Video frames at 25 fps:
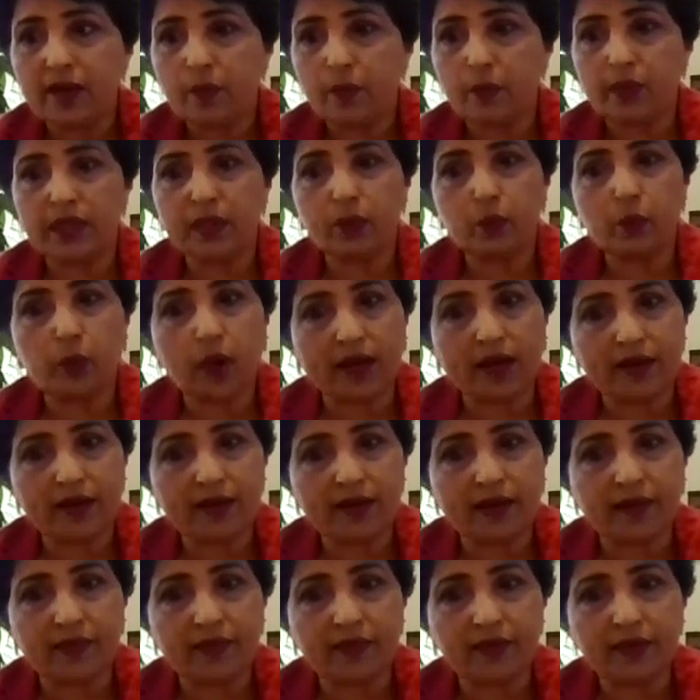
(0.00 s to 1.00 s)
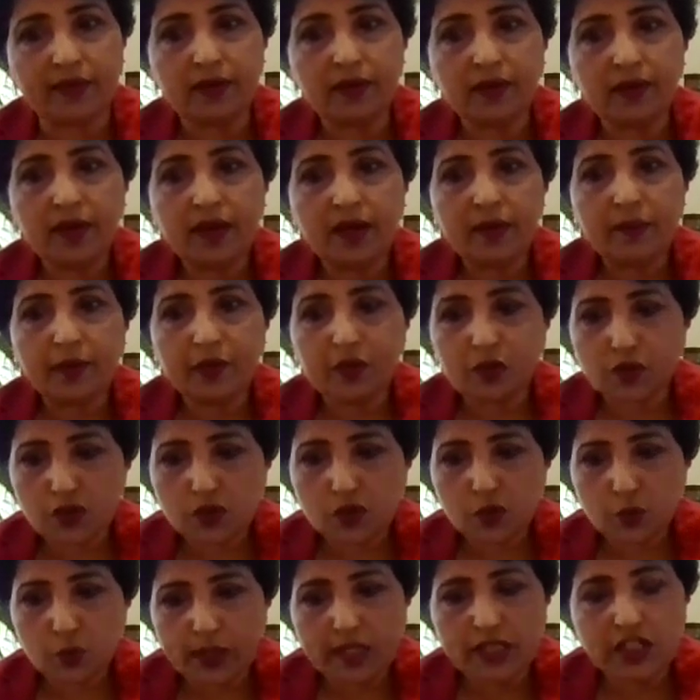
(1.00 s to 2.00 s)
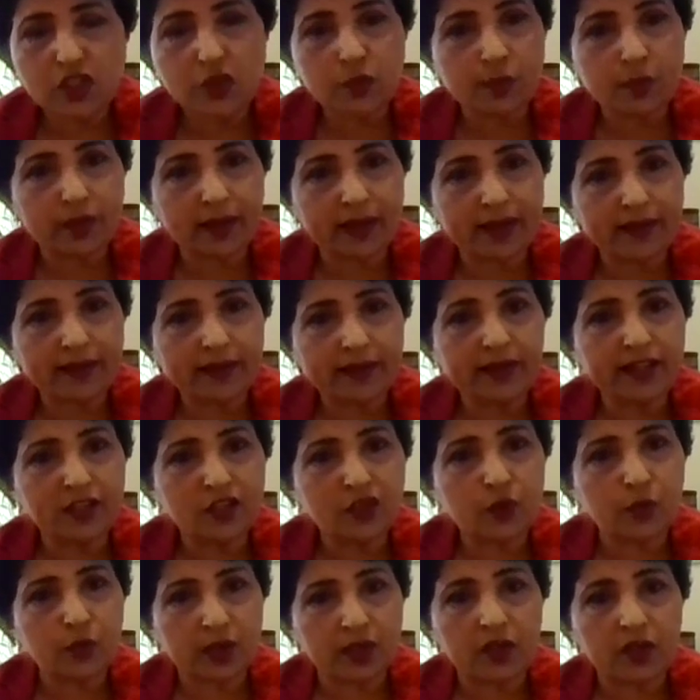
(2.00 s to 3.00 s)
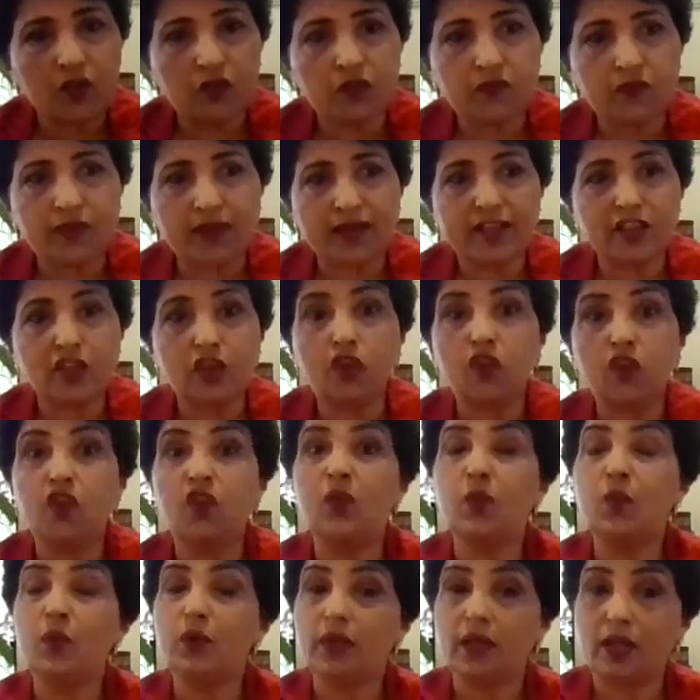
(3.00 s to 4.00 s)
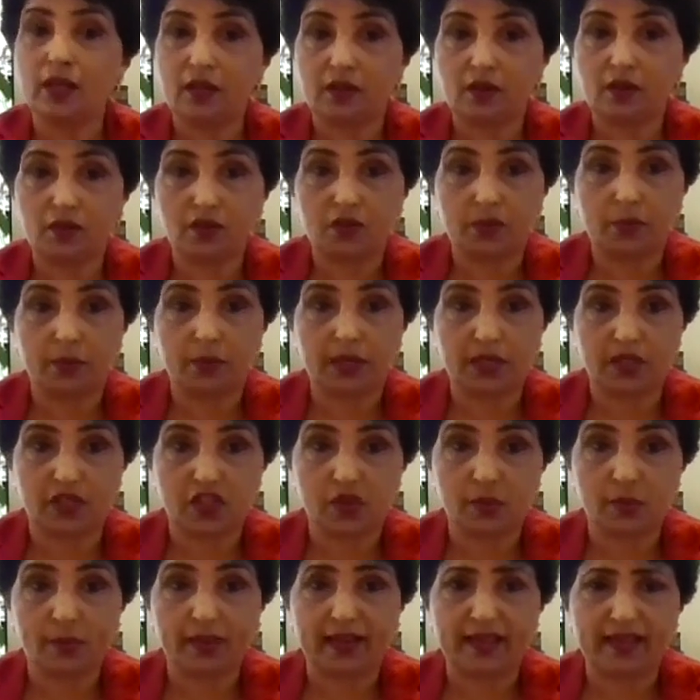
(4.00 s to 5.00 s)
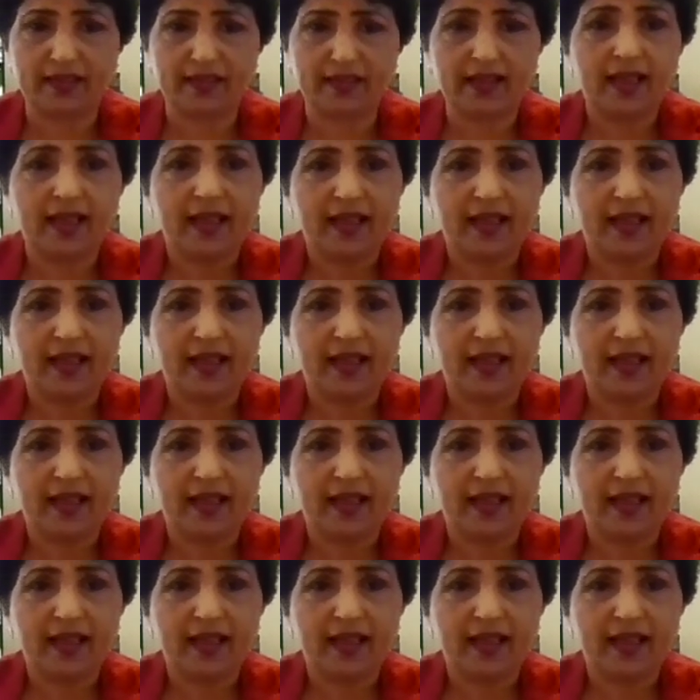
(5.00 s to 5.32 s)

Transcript: with one another because to inspire and to innovate, you need to be inspired.